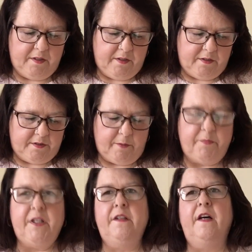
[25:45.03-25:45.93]

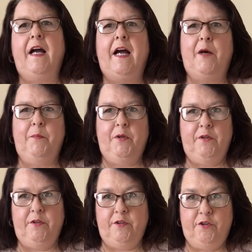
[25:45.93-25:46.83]
something that
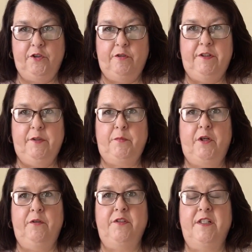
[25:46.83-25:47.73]
happened during the
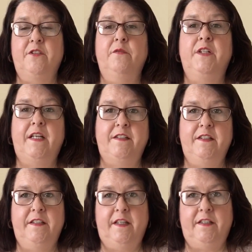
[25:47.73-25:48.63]
process of getting
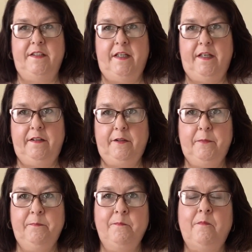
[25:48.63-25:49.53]
that deck
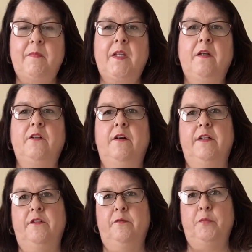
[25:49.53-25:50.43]
kind
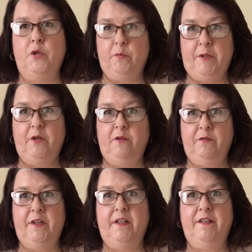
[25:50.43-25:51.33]
of put me off
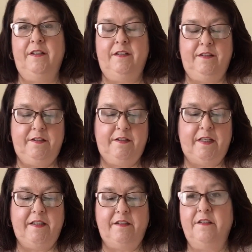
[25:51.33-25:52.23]
it, and
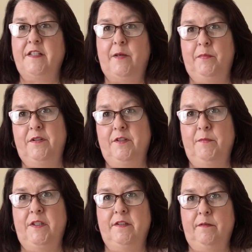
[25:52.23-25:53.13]
that does happen to me
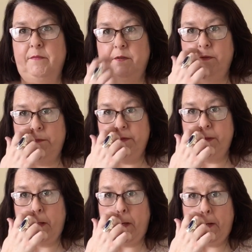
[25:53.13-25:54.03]
sometimes.
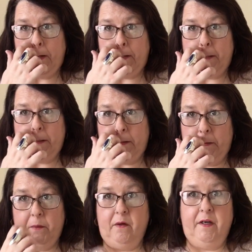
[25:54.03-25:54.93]

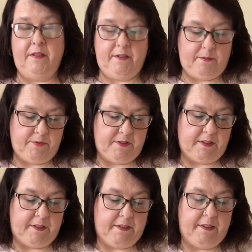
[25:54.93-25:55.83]
So I ended up
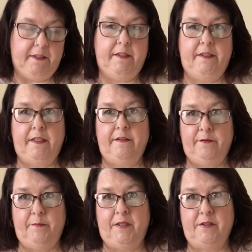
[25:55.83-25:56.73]
selling it and getting the
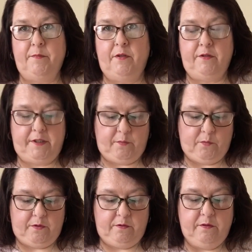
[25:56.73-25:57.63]
mass market one